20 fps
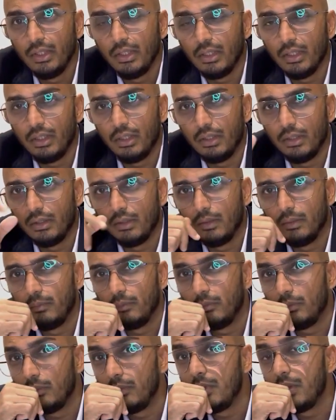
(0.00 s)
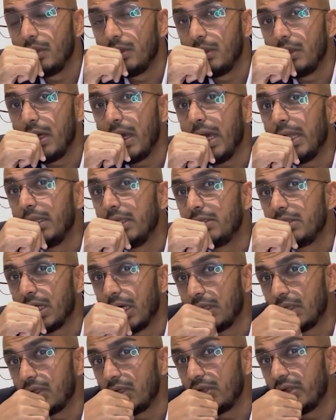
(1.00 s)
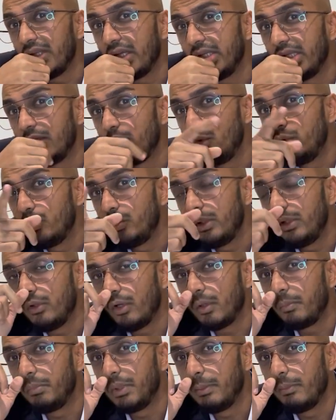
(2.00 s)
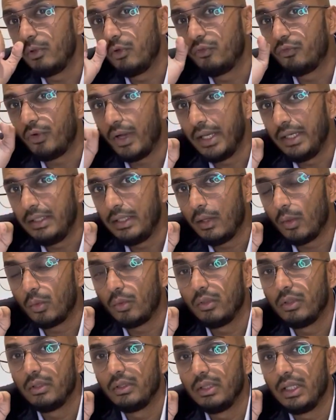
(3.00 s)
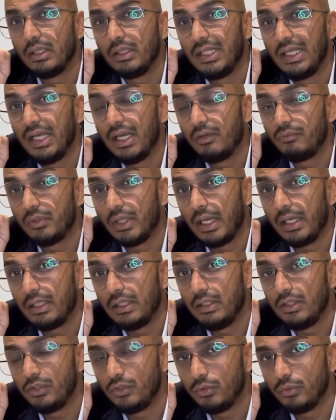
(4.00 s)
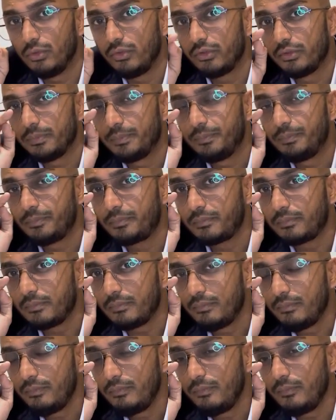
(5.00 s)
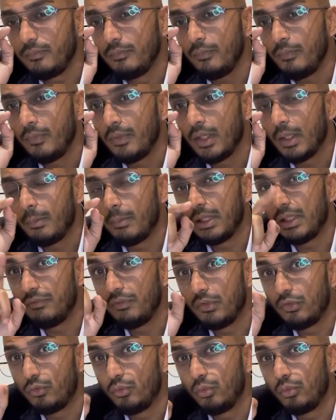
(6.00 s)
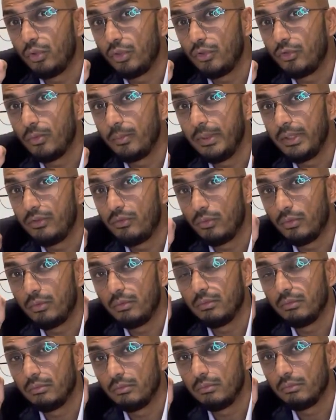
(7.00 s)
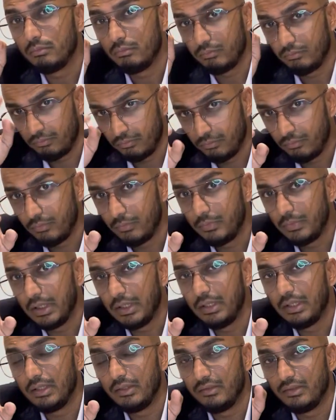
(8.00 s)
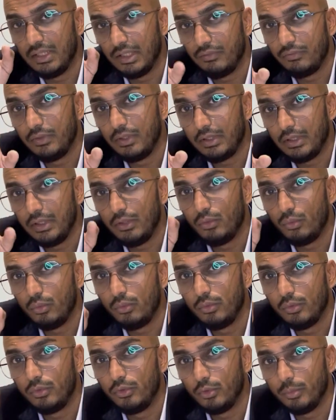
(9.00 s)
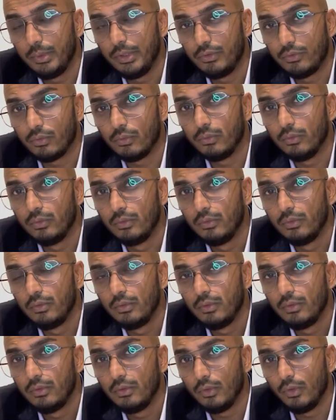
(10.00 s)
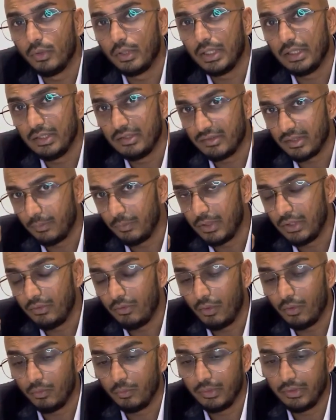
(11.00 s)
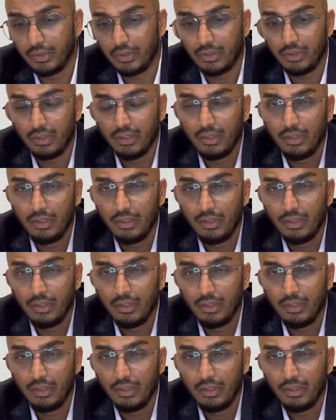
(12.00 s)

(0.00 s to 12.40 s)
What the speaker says: And the chances are that you will not be able to find out that they have title issues. But if it's too good to be true, then it's definitely too good to be true. Okay, there's something wrong with it.